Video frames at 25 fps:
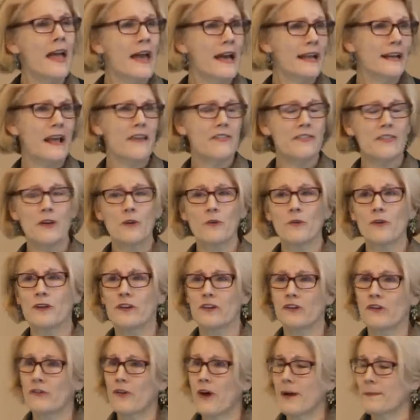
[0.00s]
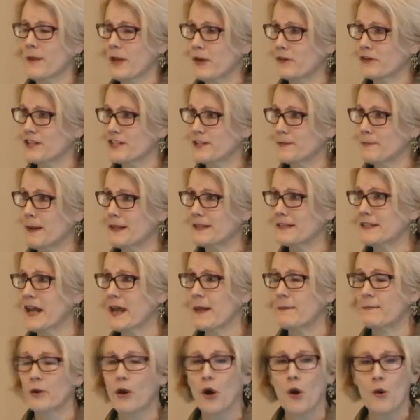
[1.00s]
And I think, you know, I'm not going to spend
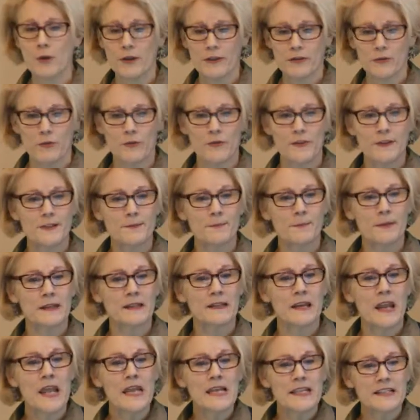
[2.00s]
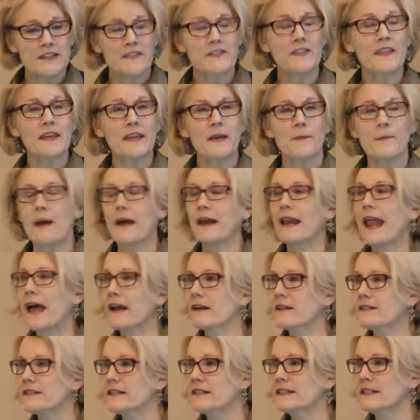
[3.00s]
time going through this, but to think about
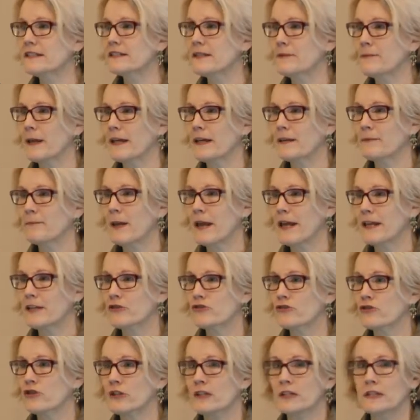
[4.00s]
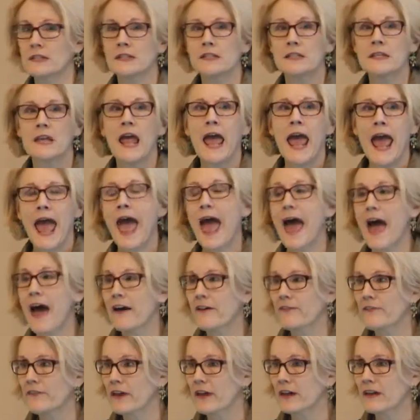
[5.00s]
how does an intubated patient
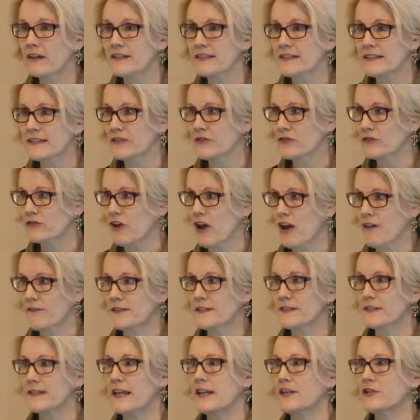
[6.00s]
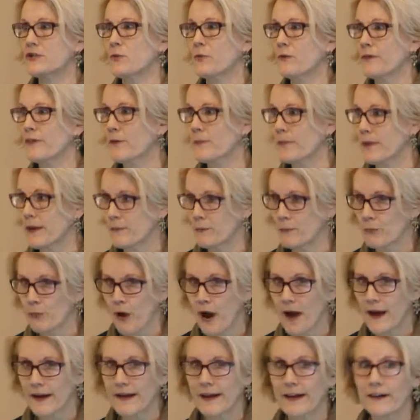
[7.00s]
have a considered conversation when they're being
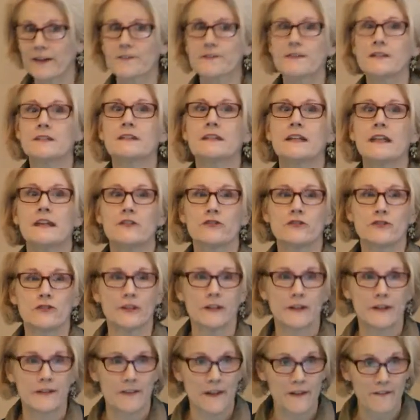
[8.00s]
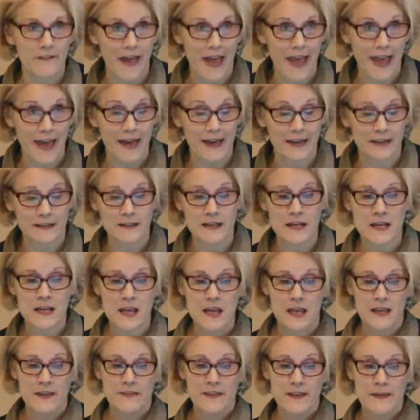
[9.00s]
brought out of sedation and they've had
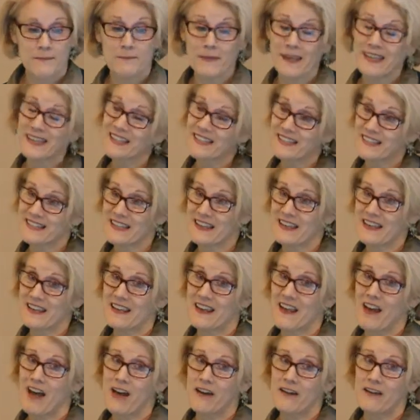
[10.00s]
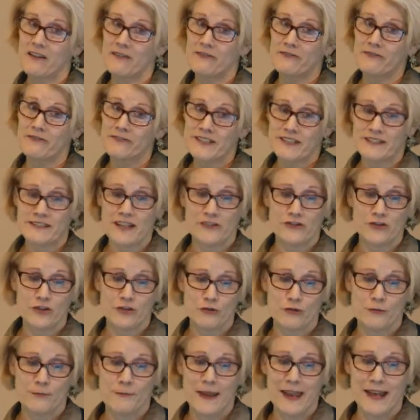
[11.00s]
the immediacy of such a
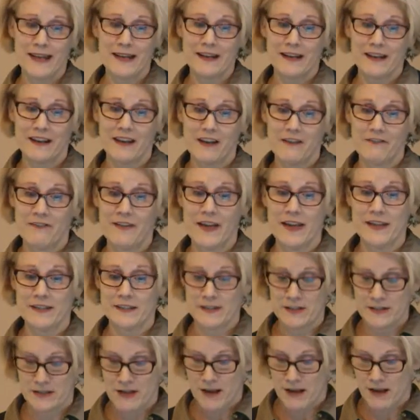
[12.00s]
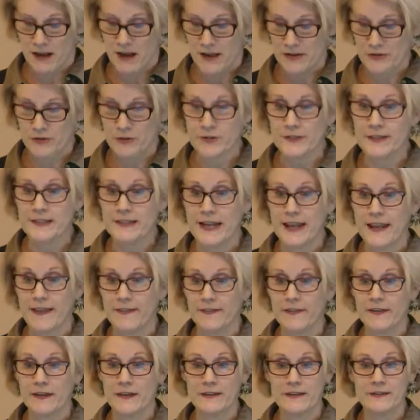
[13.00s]
traumatic event
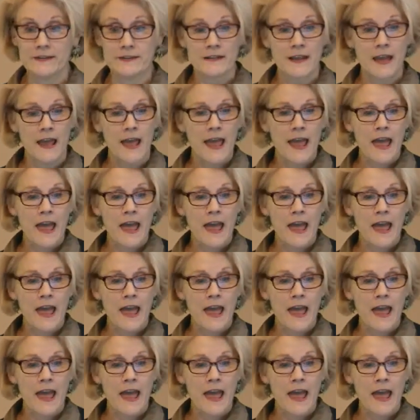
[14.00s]
understand this.